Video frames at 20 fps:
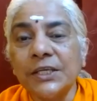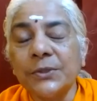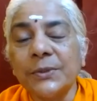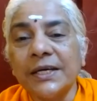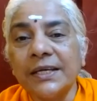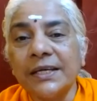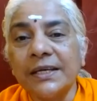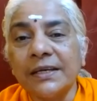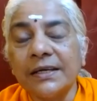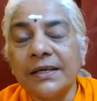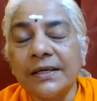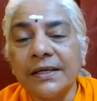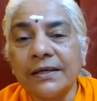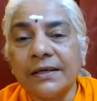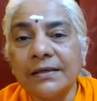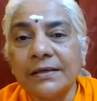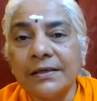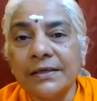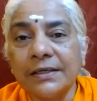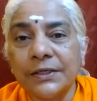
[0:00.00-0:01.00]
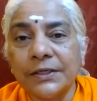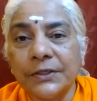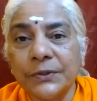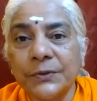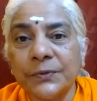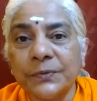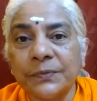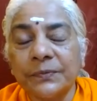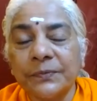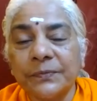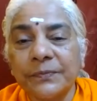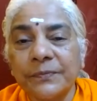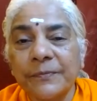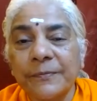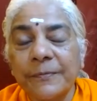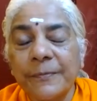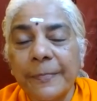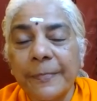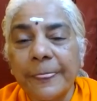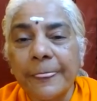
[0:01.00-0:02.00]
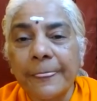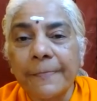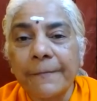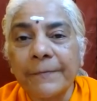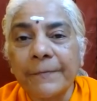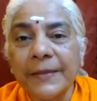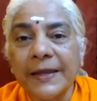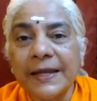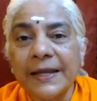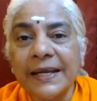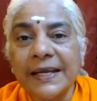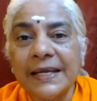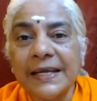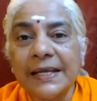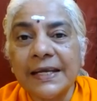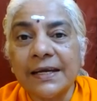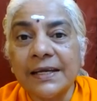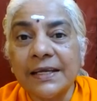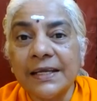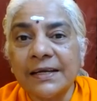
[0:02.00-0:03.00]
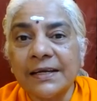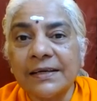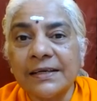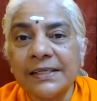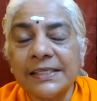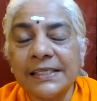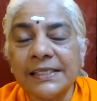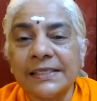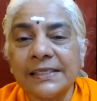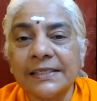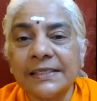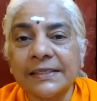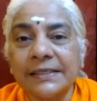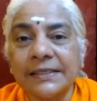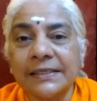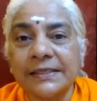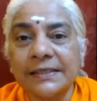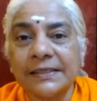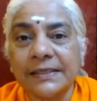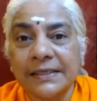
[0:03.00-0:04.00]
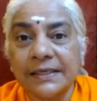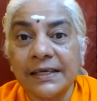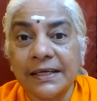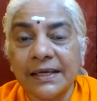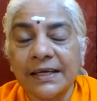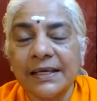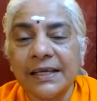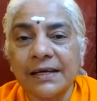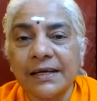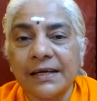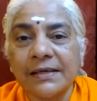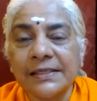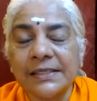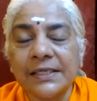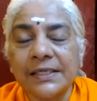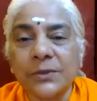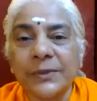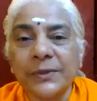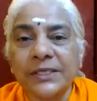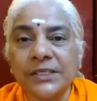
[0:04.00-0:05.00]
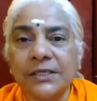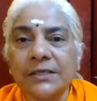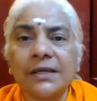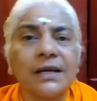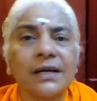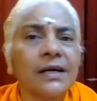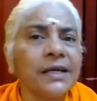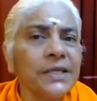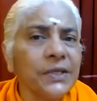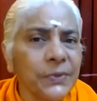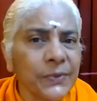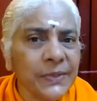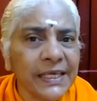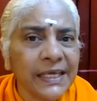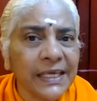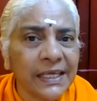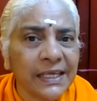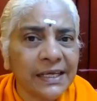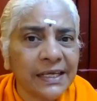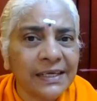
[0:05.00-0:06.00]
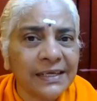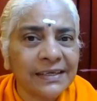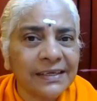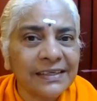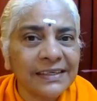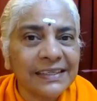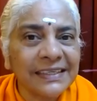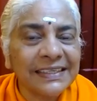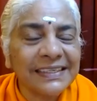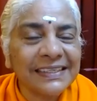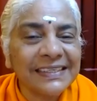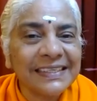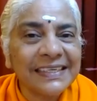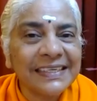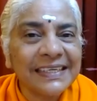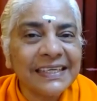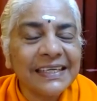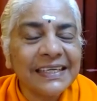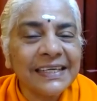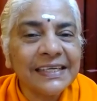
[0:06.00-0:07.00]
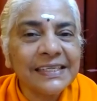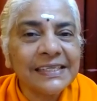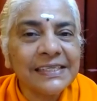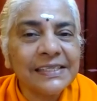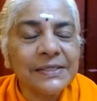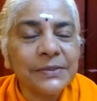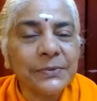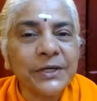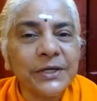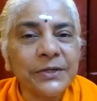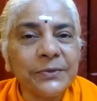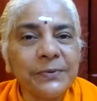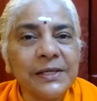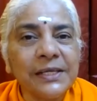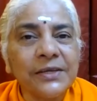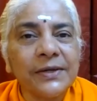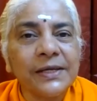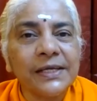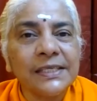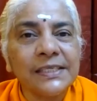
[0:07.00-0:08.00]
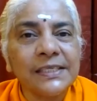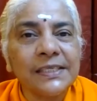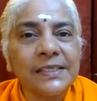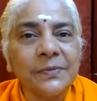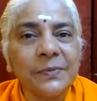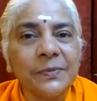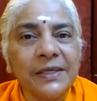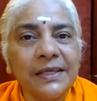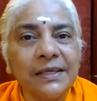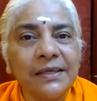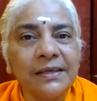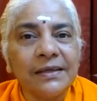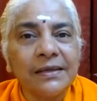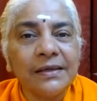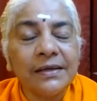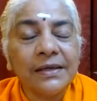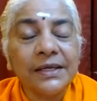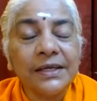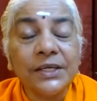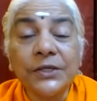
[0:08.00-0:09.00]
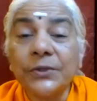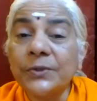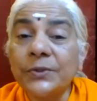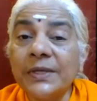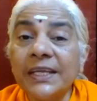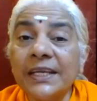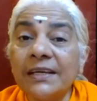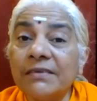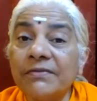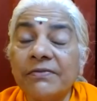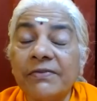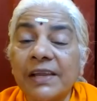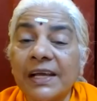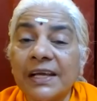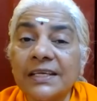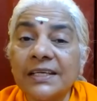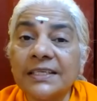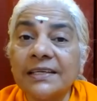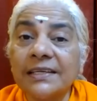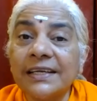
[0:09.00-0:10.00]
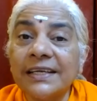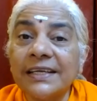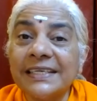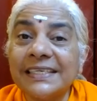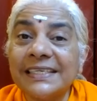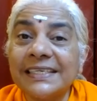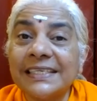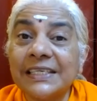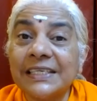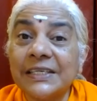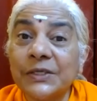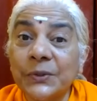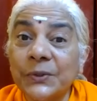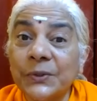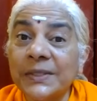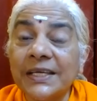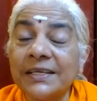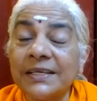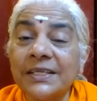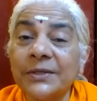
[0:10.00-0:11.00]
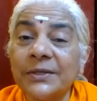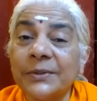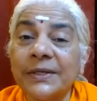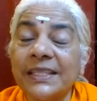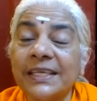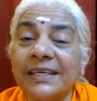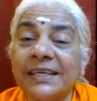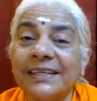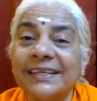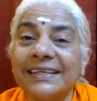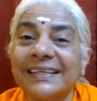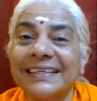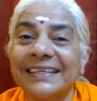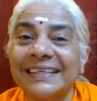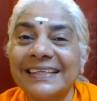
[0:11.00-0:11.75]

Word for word: you are in a dark room and I ask, uh, I ask the question, are you there? So what will your answer be? Do you need a flashlight to know that you are there?